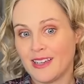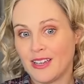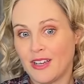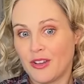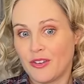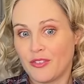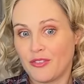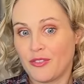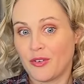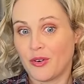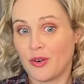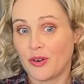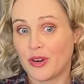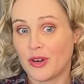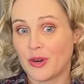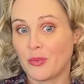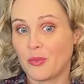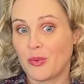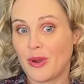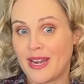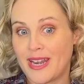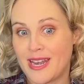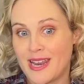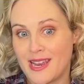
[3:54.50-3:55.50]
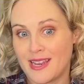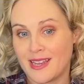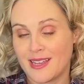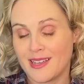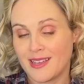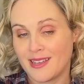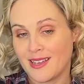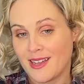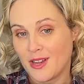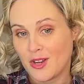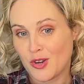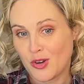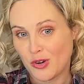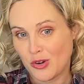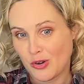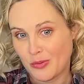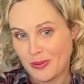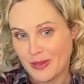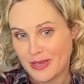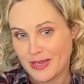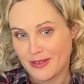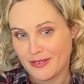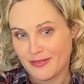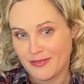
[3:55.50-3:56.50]
for winning a
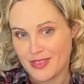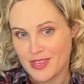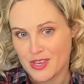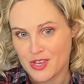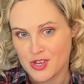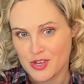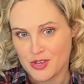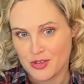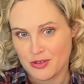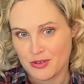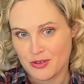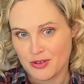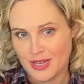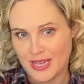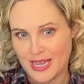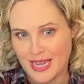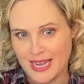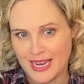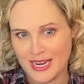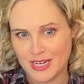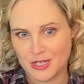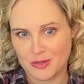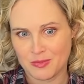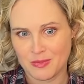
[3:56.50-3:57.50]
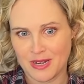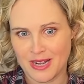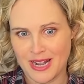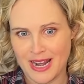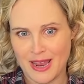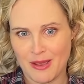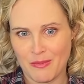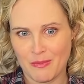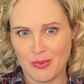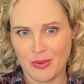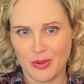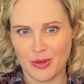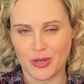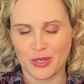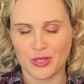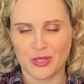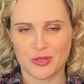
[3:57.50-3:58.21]
copy of the new Cashmerette book.